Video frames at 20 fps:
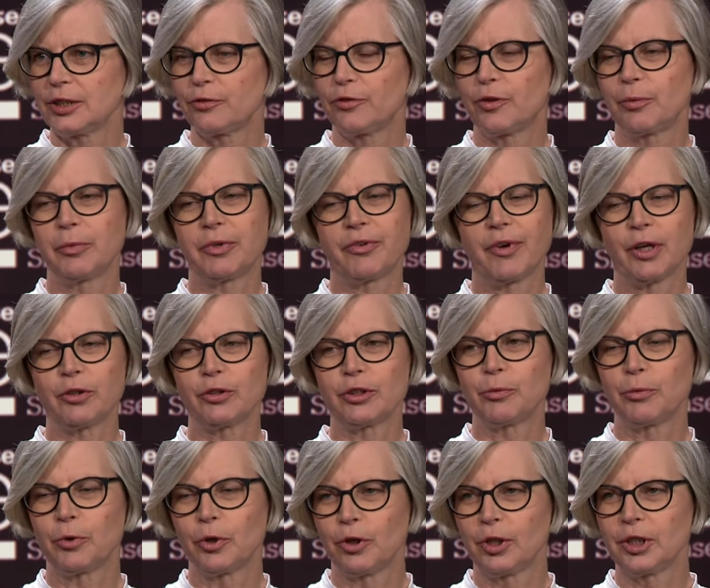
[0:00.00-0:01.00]
from around
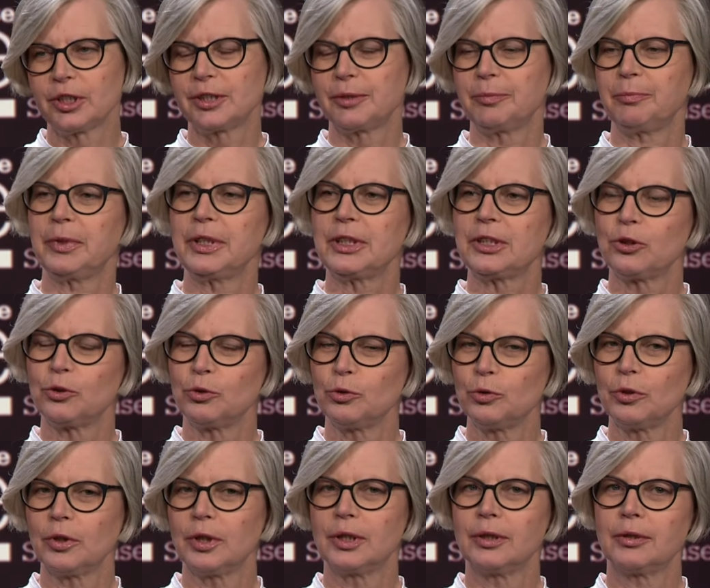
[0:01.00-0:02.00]
the world, but
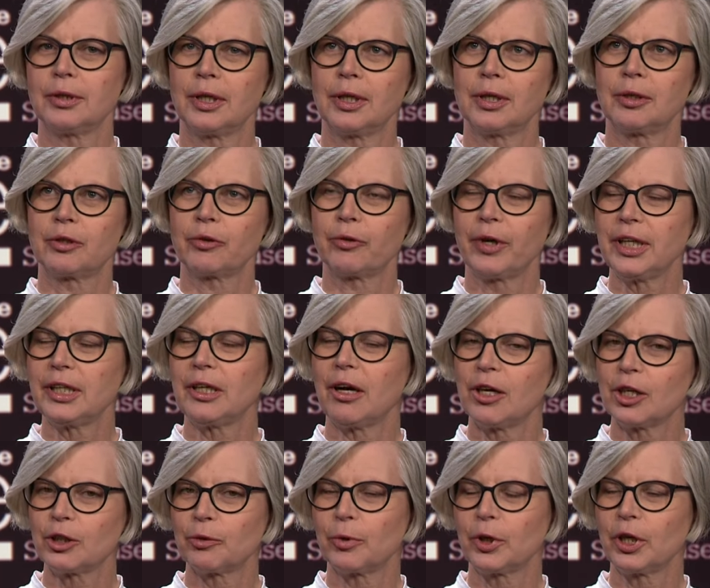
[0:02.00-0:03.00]
who uh, create
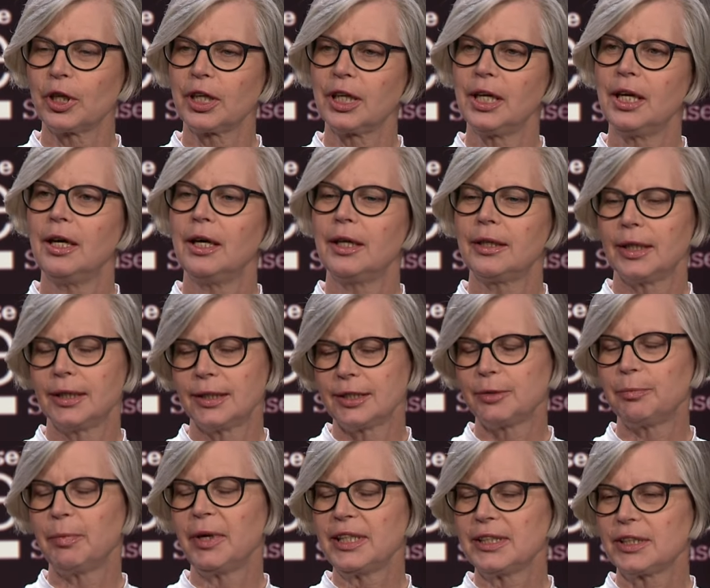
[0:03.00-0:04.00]
artwork that
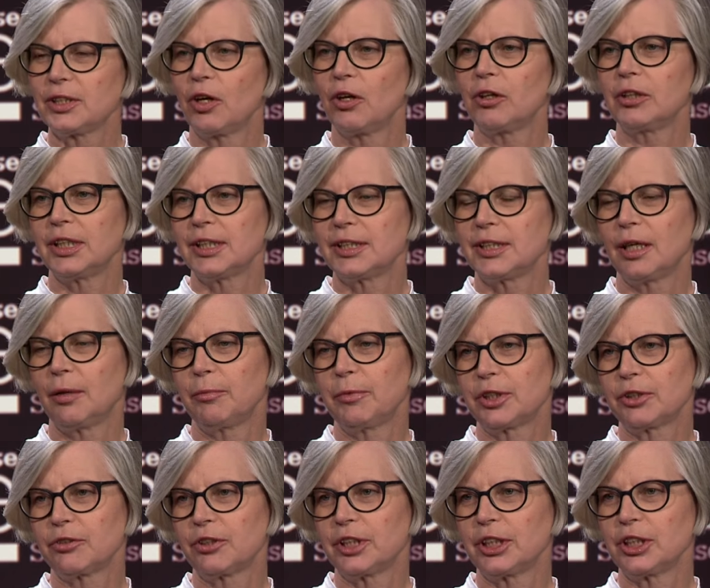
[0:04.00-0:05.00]
is based on
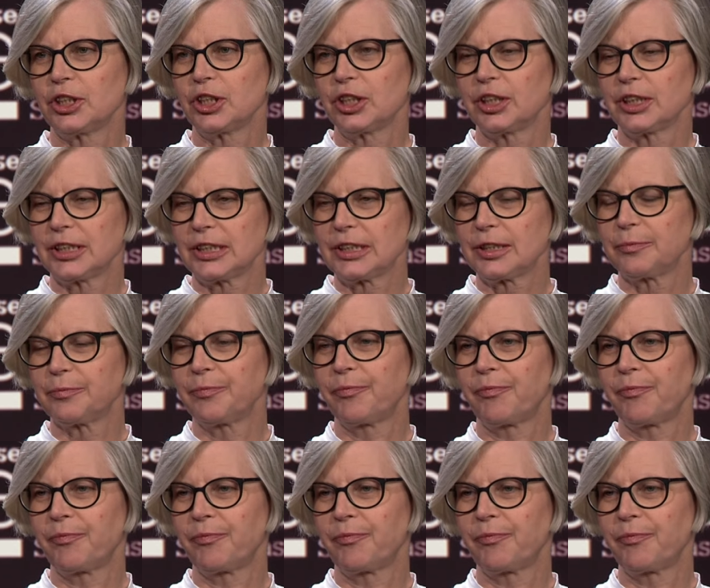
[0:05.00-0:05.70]
Islamic traditions.